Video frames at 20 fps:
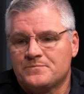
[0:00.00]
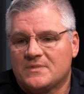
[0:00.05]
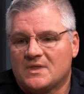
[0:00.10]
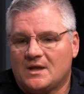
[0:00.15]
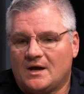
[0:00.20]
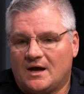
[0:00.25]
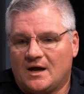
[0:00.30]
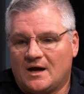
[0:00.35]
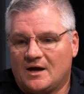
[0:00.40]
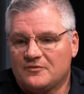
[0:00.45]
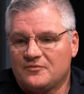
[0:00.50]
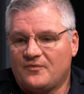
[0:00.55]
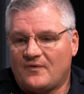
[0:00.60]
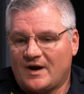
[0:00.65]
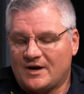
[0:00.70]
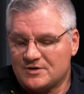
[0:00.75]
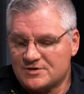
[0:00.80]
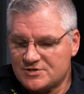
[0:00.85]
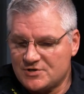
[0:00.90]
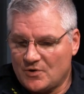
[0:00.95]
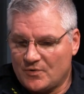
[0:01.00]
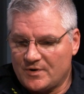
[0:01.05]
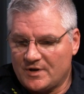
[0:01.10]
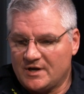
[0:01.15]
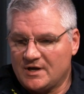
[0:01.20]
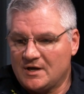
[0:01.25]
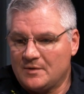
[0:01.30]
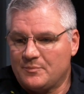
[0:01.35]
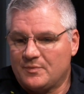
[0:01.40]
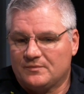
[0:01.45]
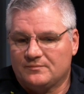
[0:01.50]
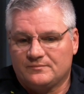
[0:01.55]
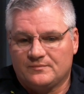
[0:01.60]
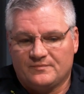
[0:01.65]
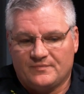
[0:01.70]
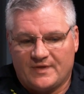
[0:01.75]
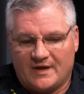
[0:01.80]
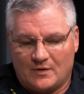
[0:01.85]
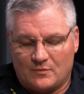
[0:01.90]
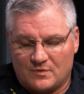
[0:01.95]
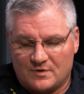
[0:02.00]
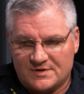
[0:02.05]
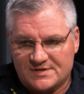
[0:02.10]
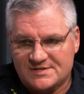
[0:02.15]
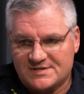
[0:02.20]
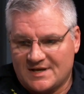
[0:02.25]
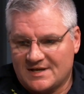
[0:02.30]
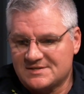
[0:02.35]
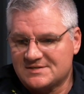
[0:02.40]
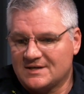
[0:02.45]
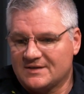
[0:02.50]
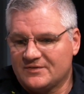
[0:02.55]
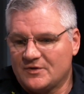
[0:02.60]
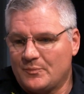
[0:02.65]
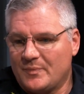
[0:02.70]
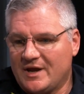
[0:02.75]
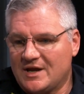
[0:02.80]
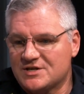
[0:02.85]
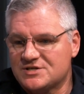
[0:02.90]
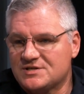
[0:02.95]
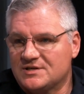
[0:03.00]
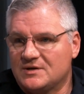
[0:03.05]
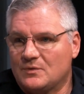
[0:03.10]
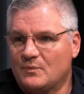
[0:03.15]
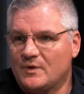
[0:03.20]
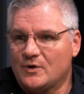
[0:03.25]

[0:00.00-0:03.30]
Fire showed up. They were assessing the patient.